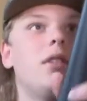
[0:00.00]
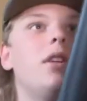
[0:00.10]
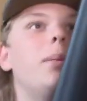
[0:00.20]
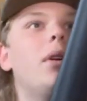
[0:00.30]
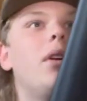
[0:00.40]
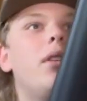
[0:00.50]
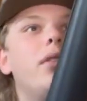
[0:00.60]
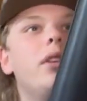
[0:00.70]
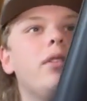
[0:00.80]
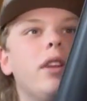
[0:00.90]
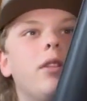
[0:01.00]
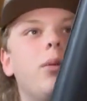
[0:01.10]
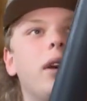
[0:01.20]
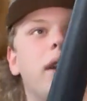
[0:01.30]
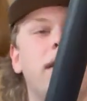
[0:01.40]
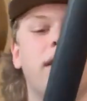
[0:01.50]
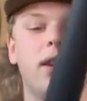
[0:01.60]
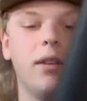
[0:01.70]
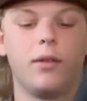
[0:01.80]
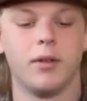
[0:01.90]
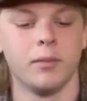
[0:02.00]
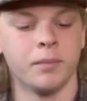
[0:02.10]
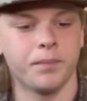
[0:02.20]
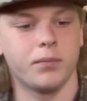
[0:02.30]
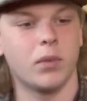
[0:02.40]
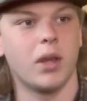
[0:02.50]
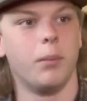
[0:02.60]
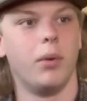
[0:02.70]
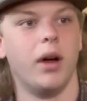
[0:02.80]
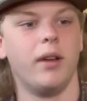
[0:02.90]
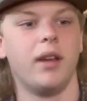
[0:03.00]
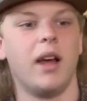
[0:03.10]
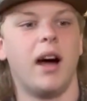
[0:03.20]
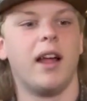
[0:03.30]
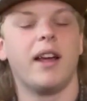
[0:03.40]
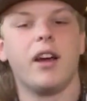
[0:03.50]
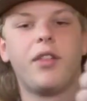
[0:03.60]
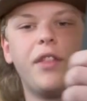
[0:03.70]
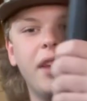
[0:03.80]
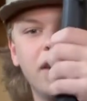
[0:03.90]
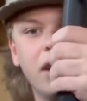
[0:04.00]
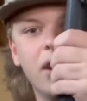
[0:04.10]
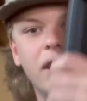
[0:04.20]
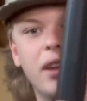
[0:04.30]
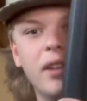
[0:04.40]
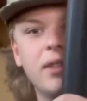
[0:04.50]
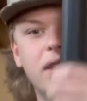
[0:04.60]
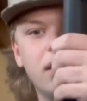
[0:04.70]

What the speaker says: clip it off. It don't get in the way of anything. But I like how thin the gun is.